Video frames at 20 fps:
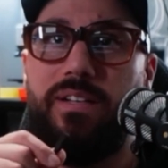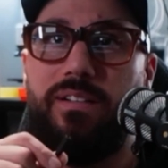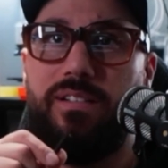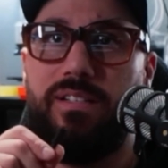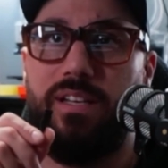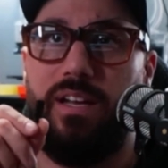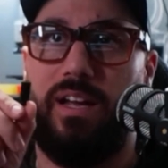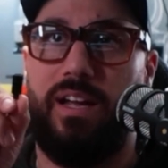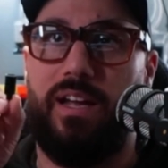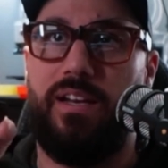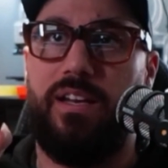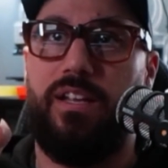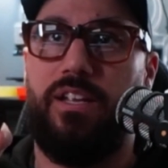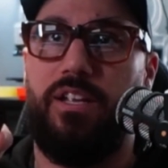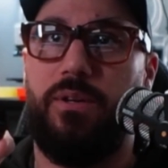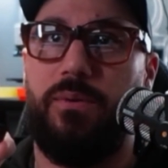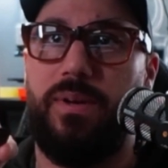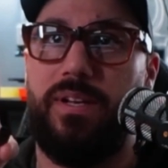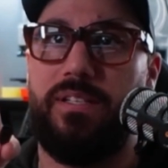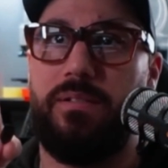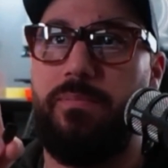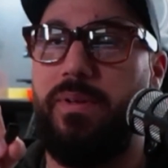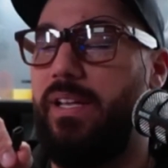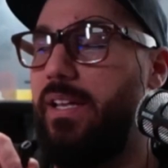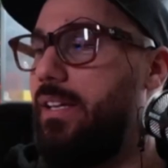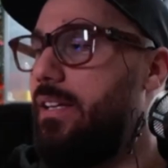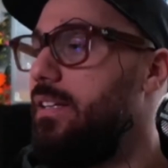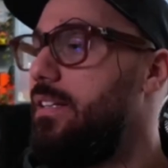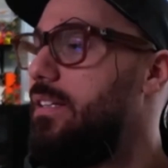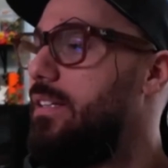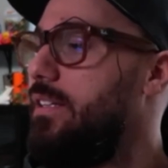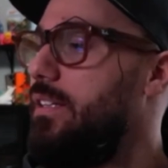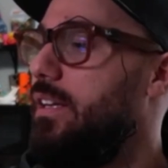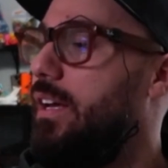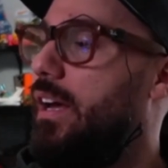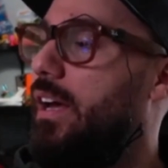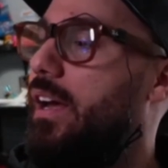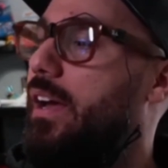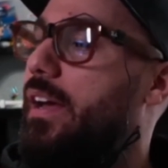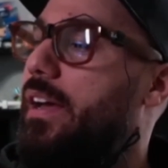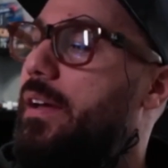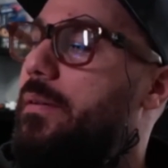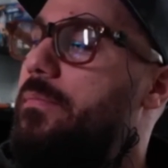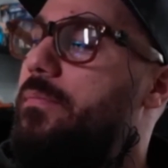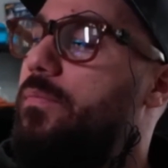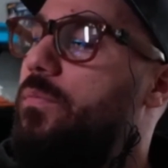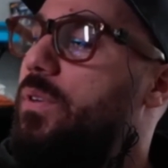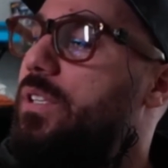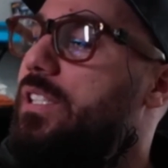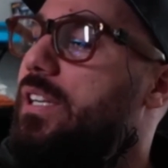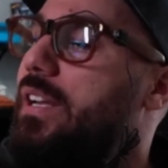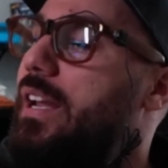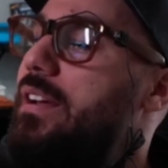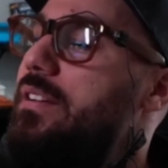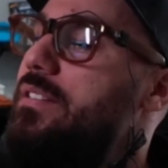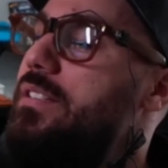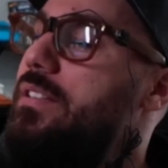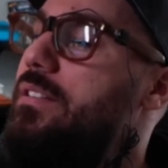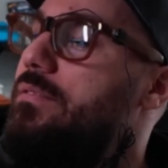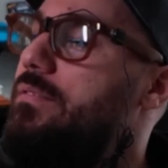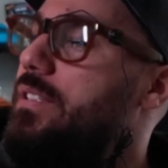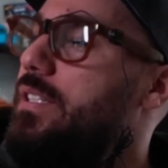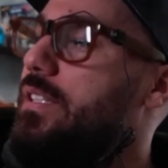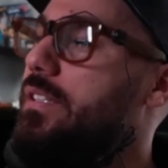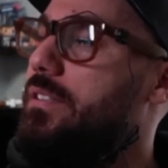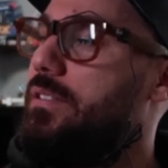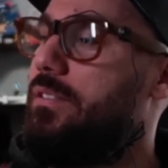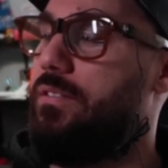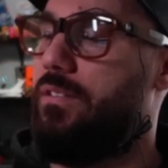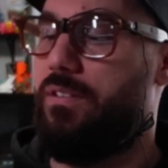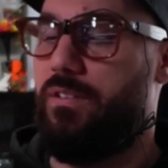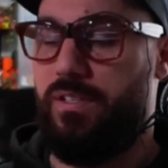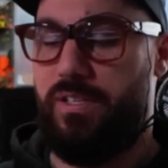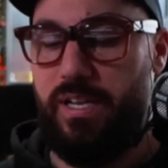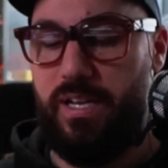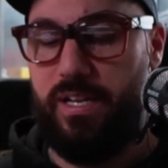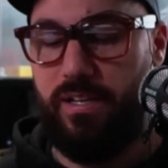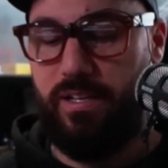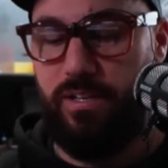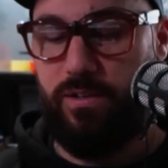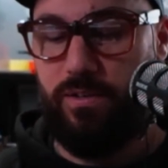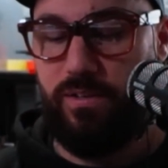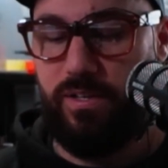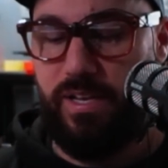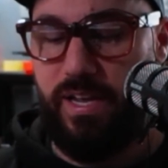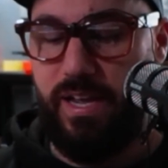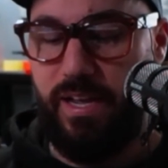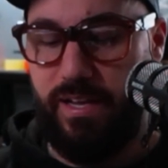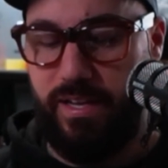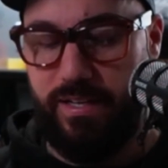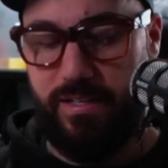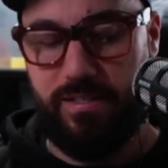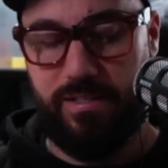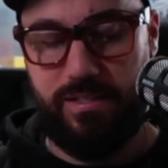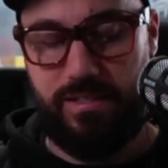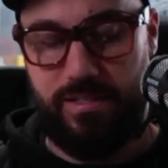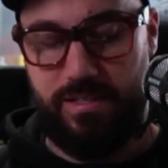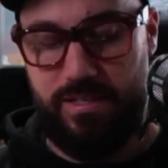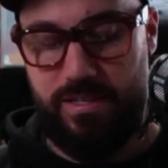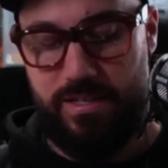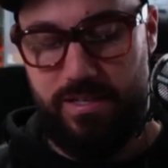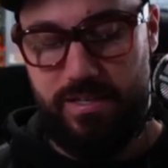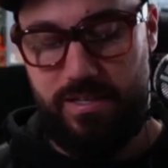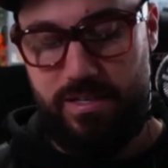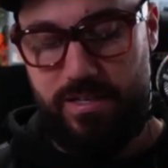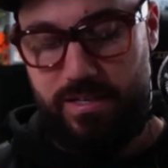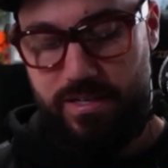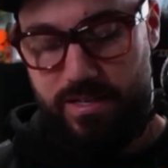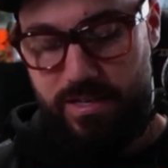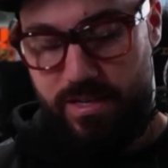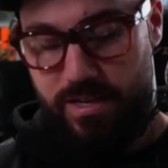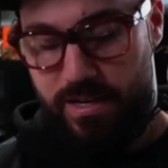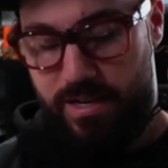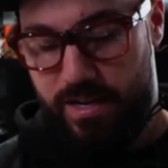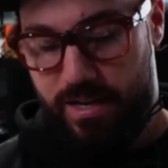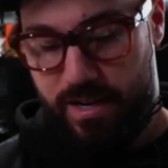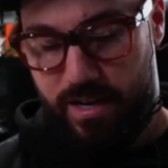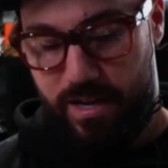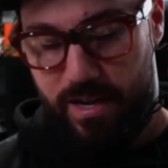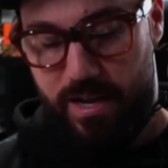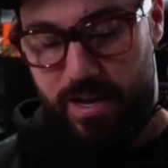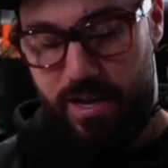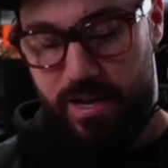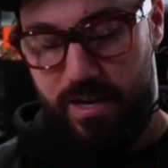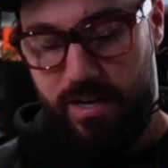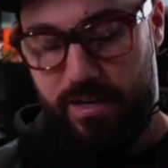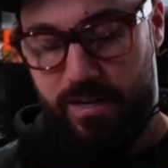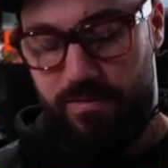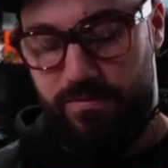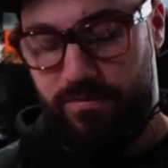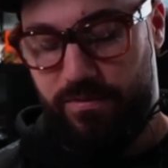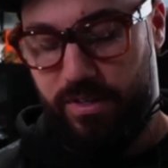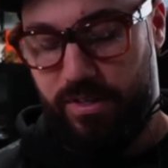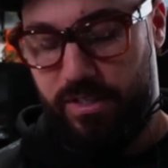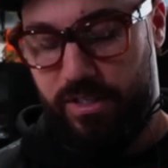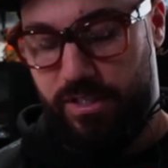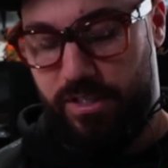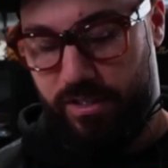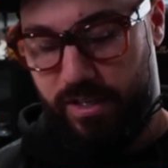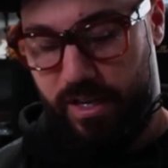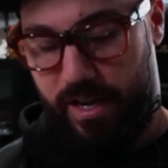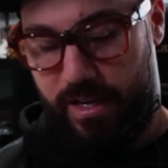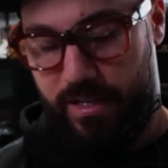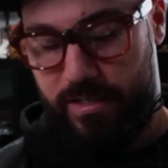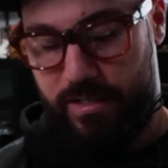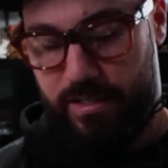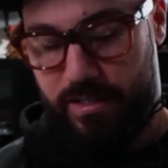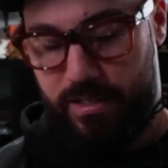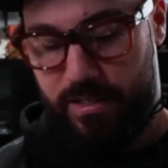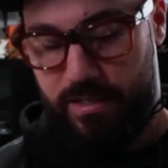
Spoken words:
side USB, which allows you to take your case, and it converts your case